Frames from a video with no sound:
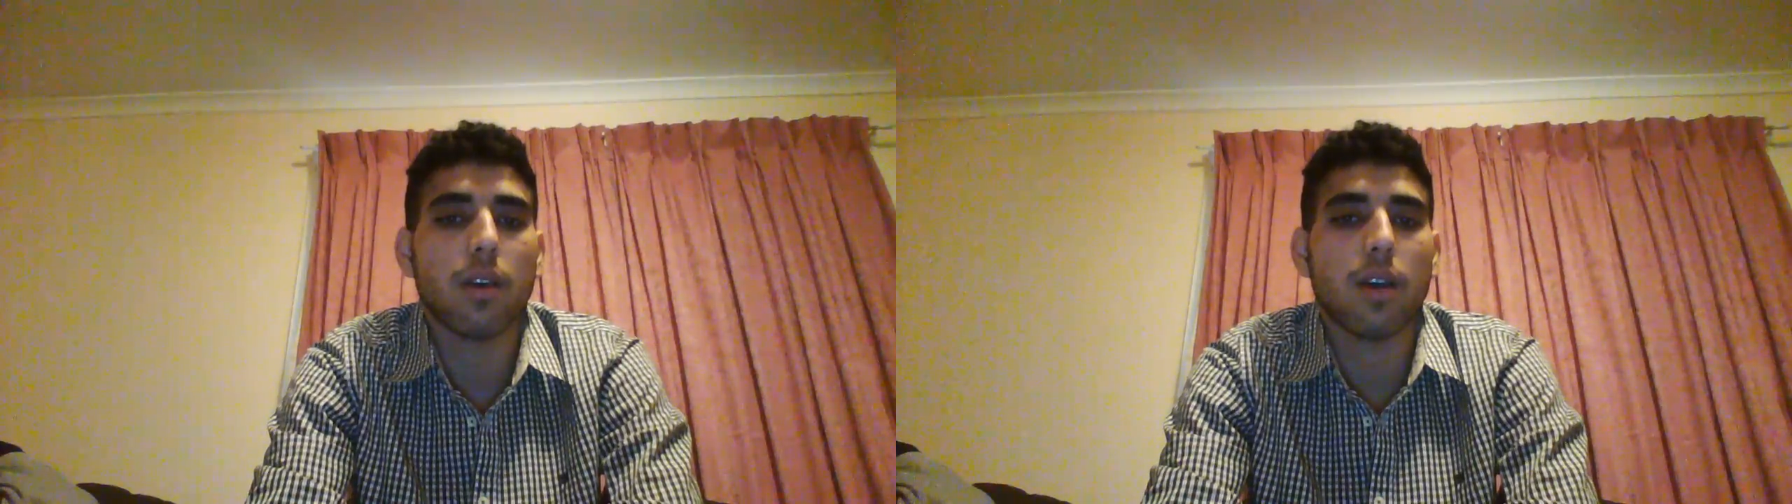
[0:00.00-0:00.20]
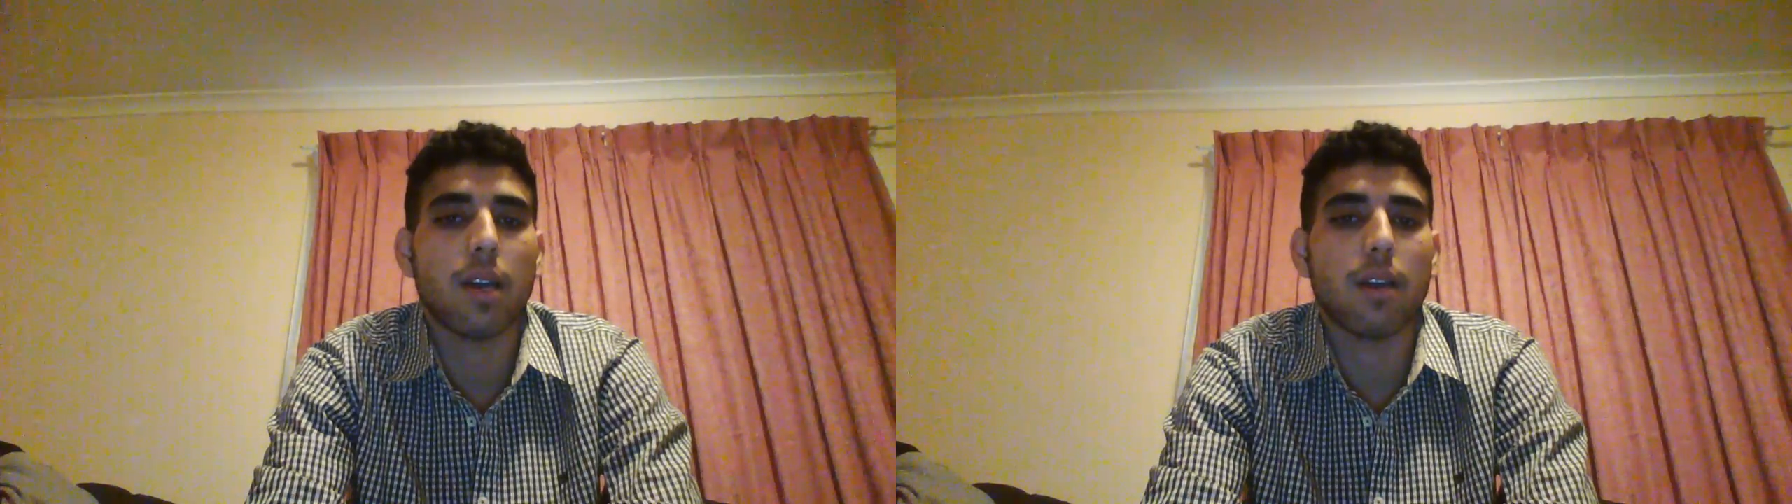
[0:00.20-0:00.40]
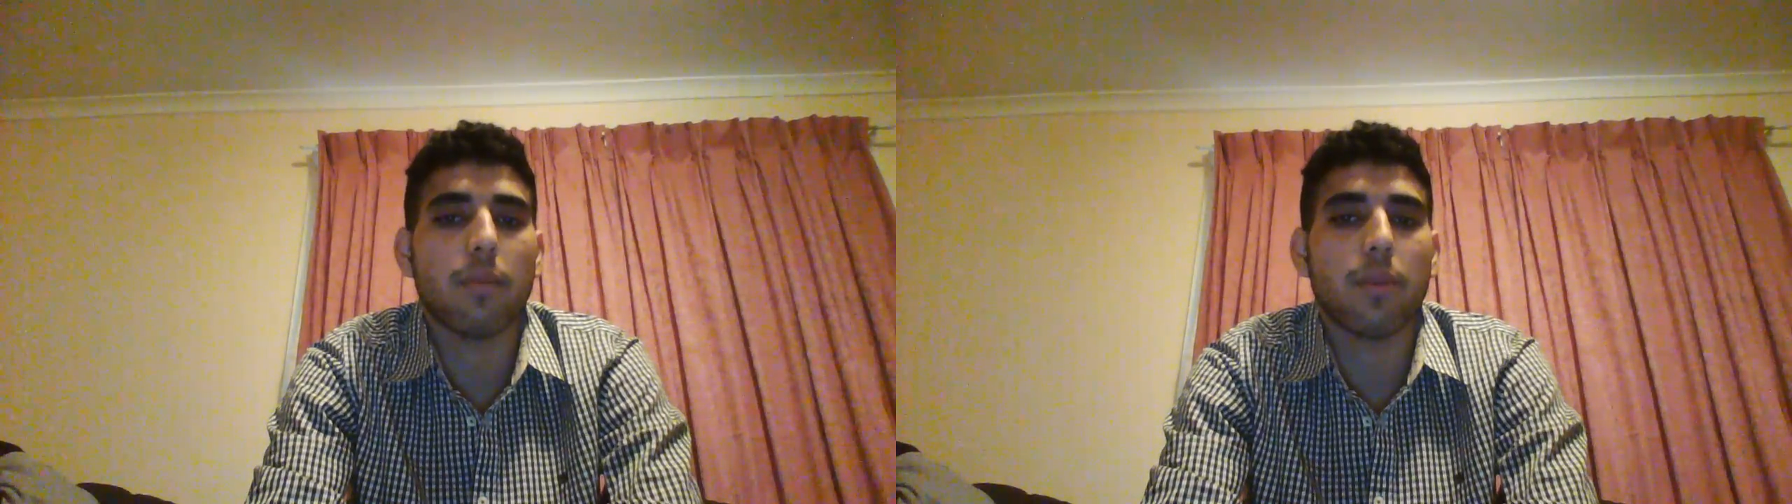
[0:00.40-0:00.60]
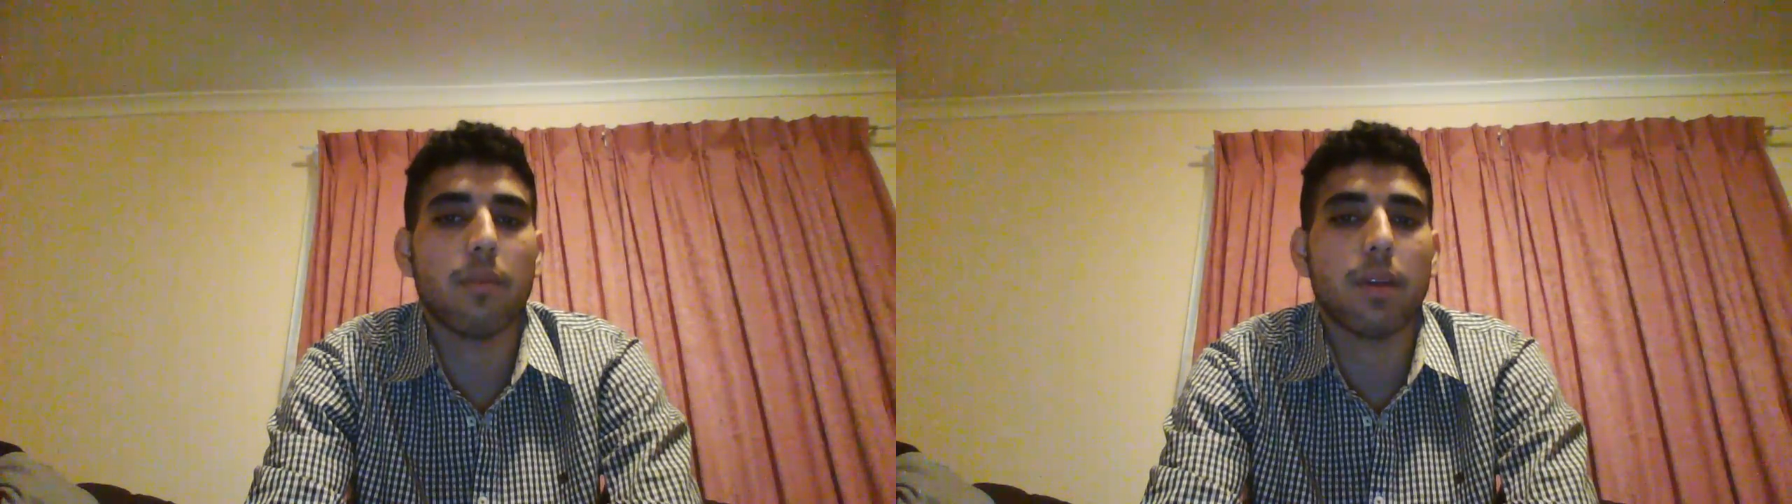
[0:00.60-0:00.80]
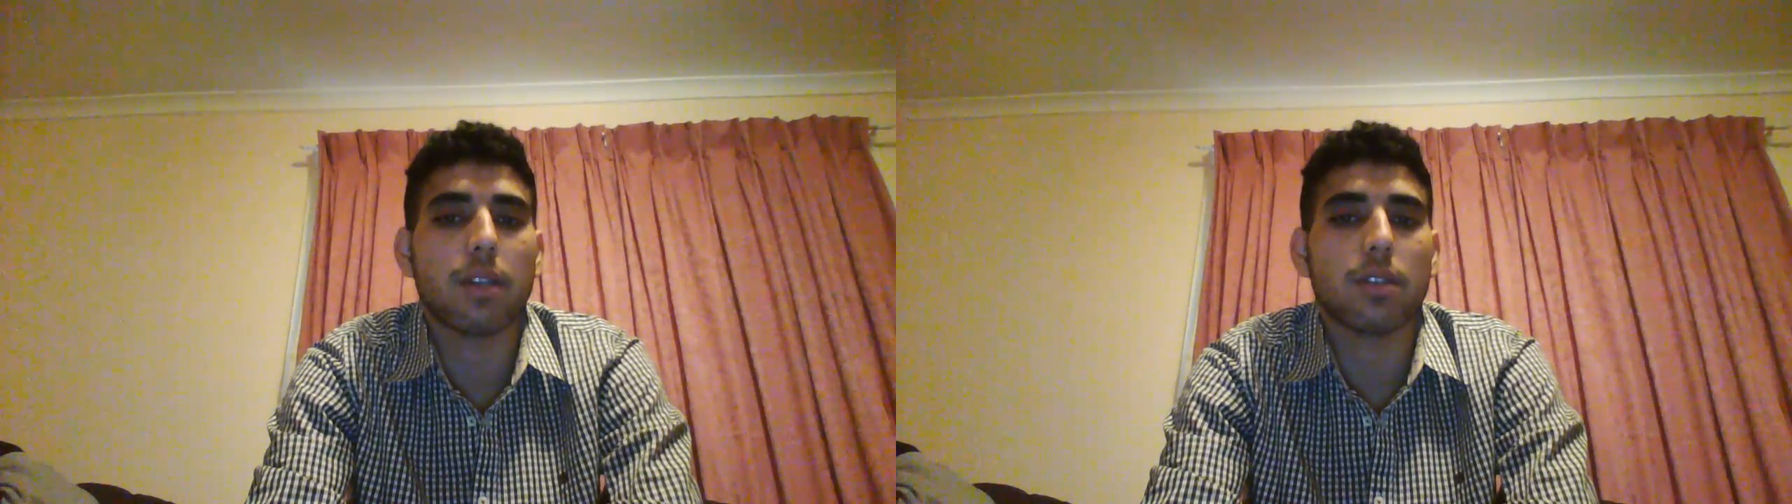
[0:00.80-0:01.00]
and
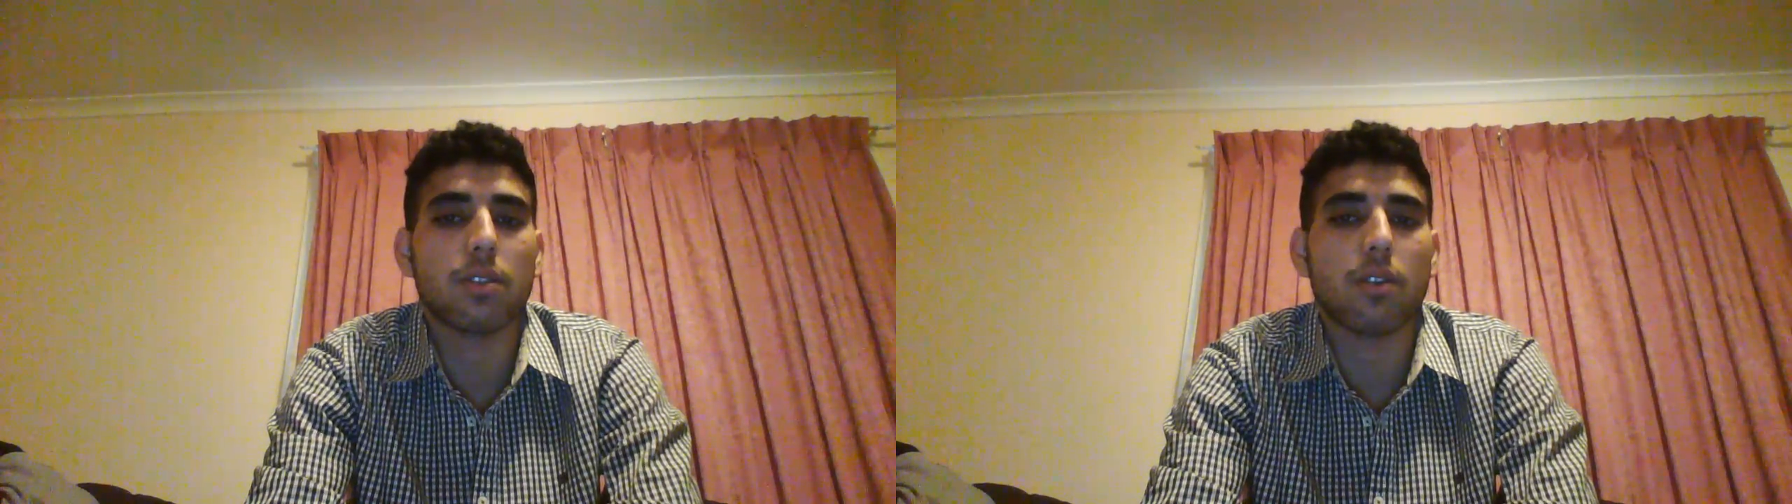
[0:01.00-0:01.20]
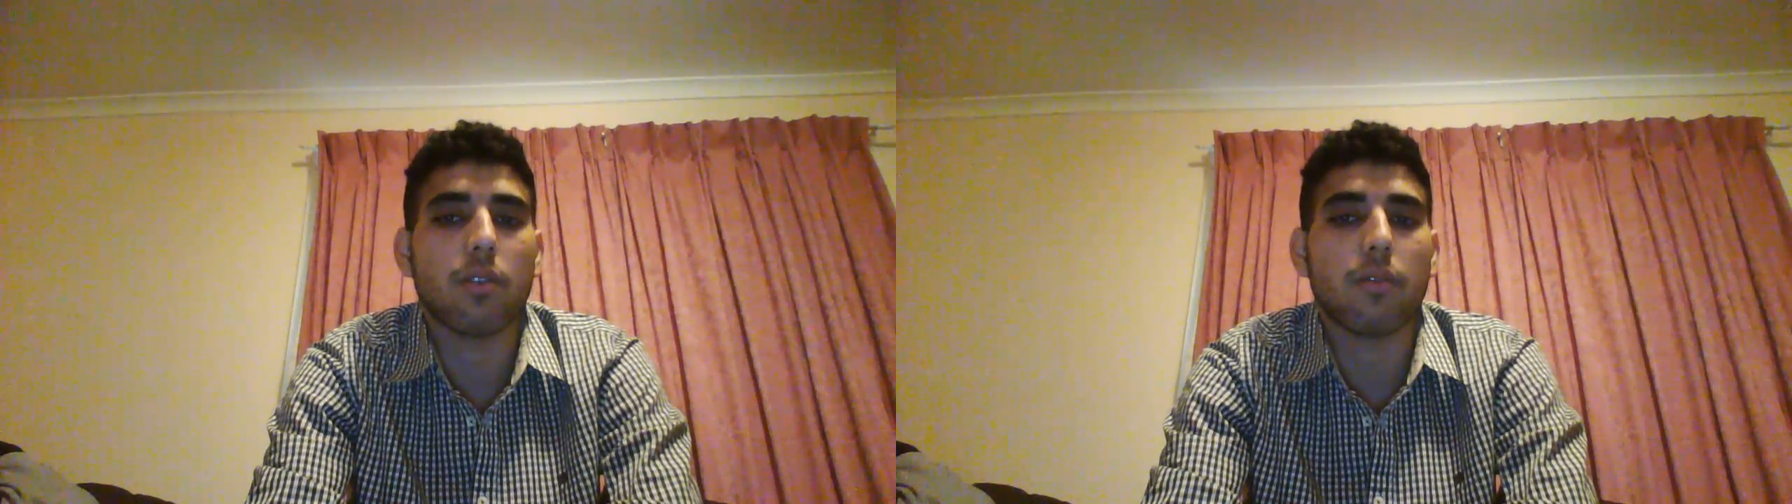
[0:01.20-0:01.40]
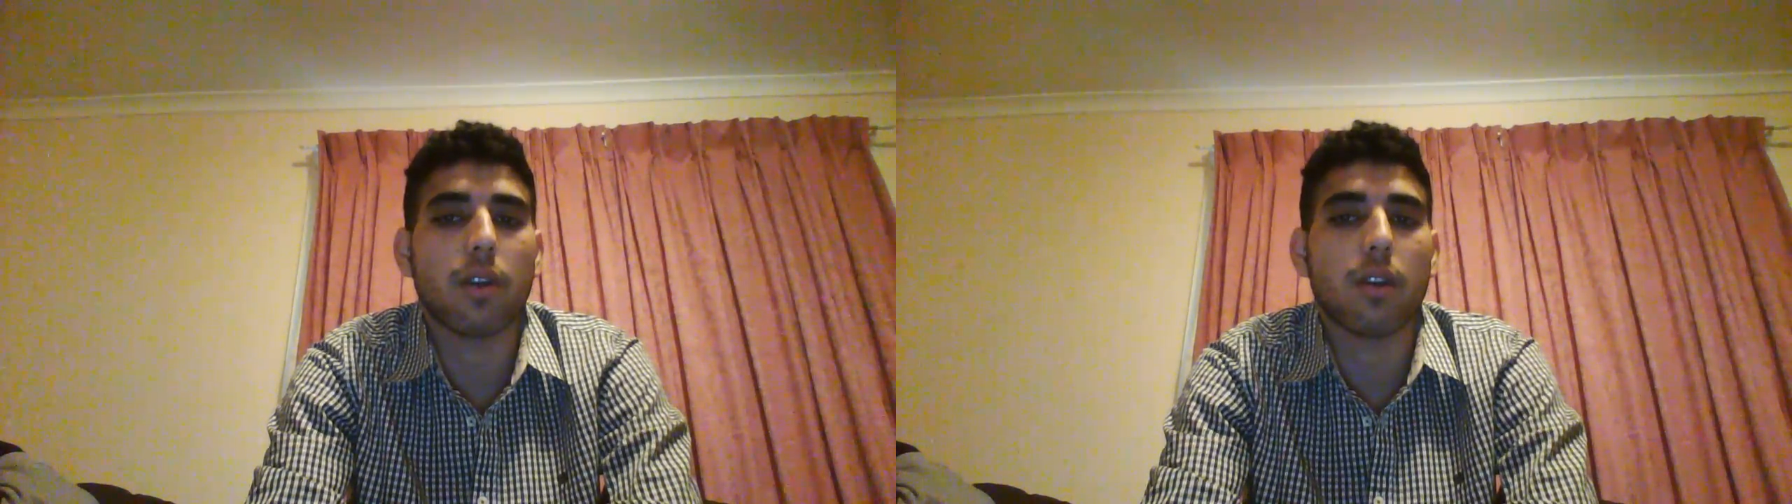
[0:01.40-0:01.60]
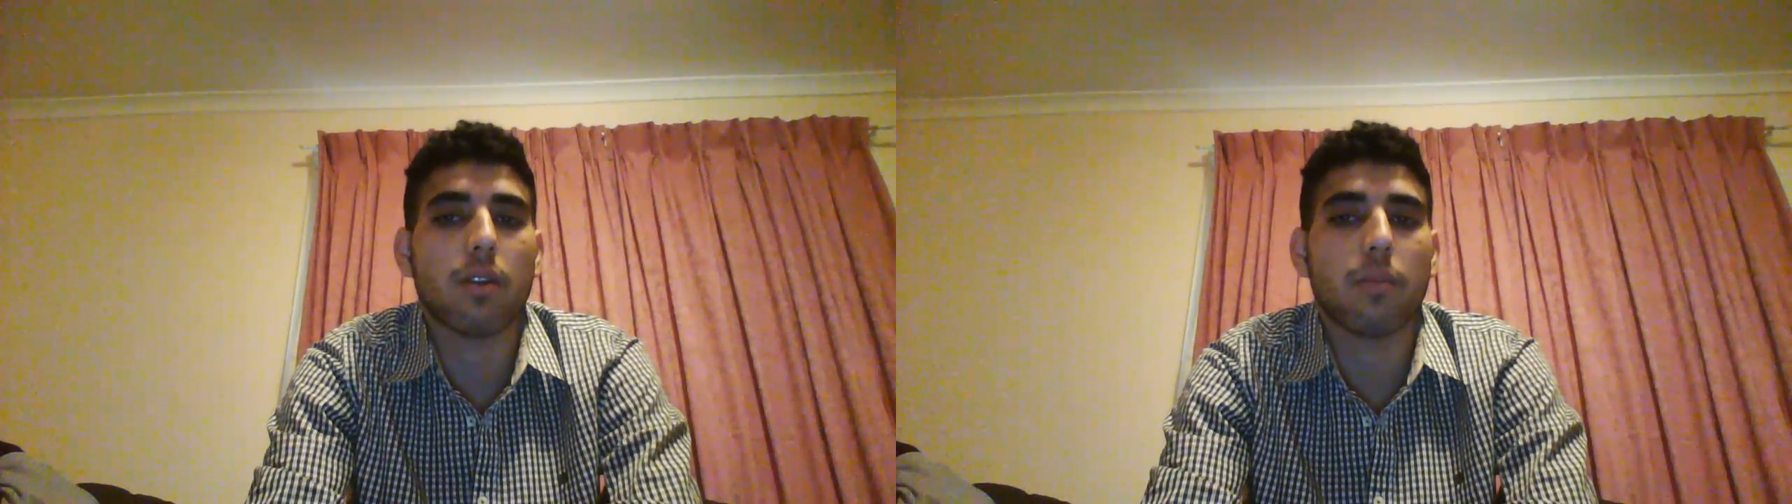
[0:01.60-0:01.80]
implementation of green